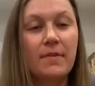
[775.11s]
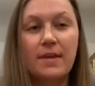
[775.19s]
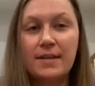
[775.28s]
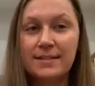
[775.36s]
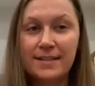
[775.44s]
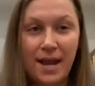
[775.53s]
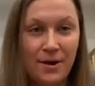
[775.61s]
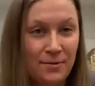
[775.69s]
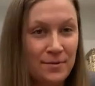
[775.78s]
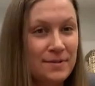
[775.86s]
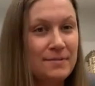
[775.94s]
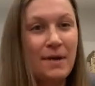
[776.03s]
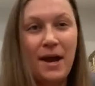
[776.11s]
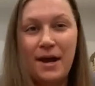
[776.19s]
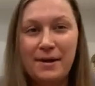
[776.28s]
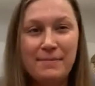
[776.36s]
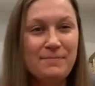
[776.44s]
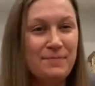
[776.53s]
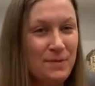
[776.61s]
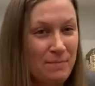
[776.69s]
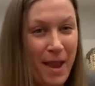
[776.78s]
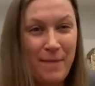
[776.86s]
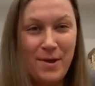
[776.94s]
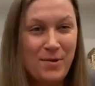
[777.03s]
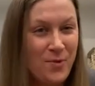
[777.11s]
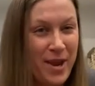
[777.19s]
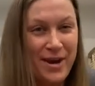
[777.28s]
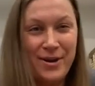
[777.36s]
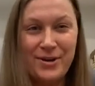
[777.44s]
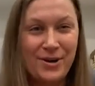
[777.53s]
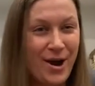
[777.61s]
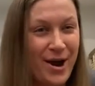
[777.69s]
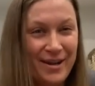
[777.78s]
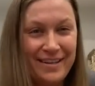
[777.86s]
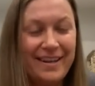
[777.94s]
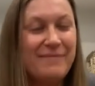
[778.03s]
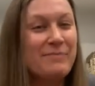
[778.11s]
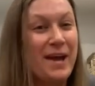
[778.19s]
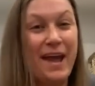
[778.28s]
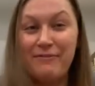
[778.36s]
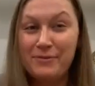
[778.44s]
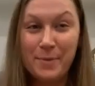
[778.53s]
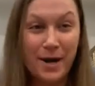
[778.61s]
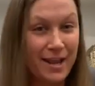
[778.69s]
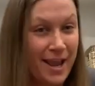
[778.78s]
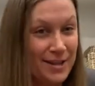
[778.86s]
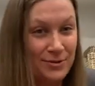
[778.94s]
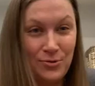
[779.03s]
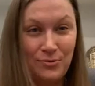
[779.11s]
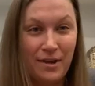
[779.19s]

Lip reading: This sounds maybe weird or odd, but everybody has